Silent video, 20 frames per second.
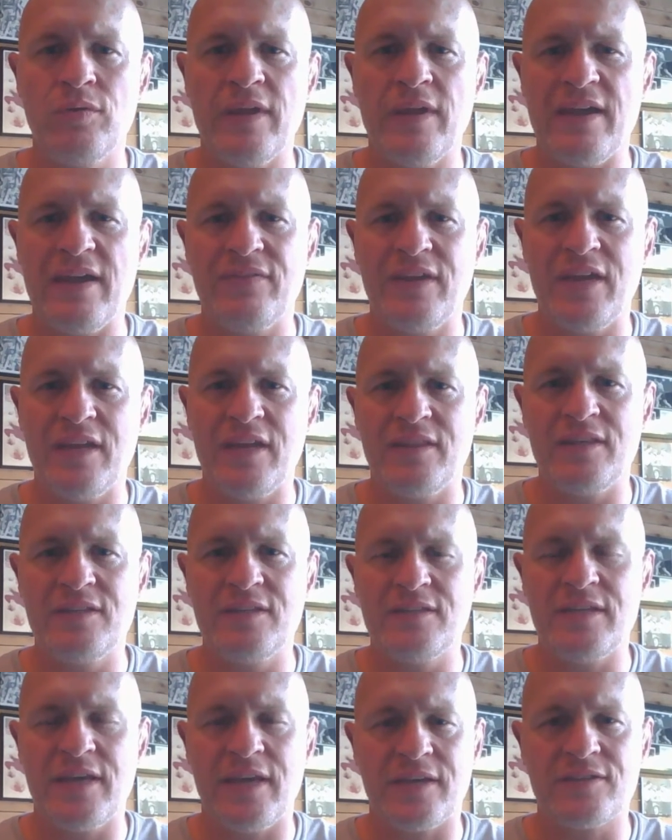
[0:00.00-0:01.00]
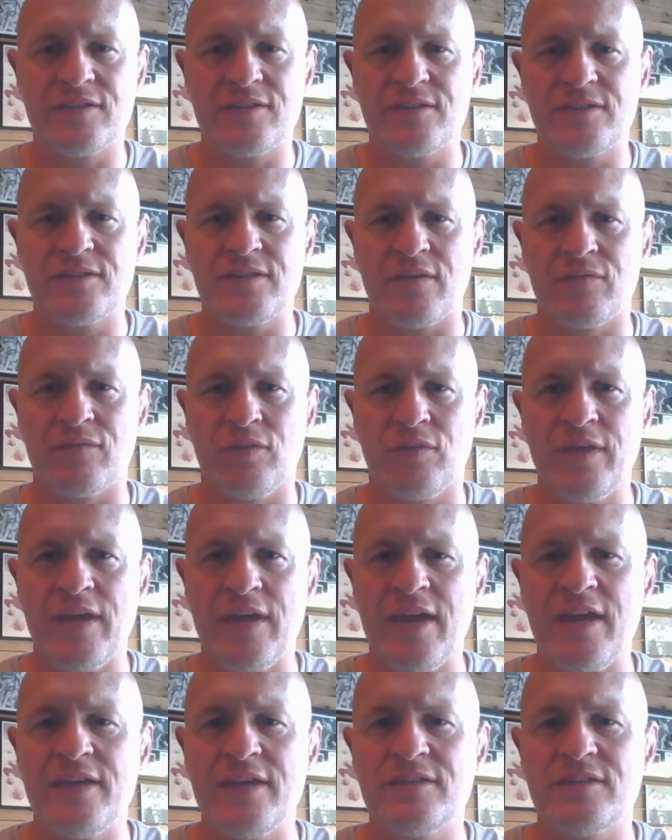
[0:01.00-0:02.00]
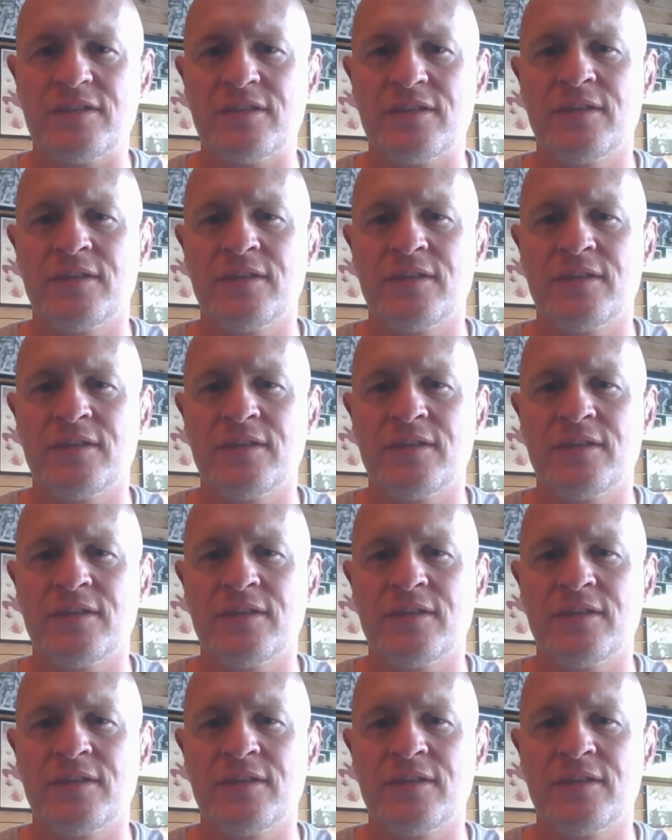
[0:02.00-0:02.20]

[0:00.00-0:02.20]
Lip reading: navigate these next several days.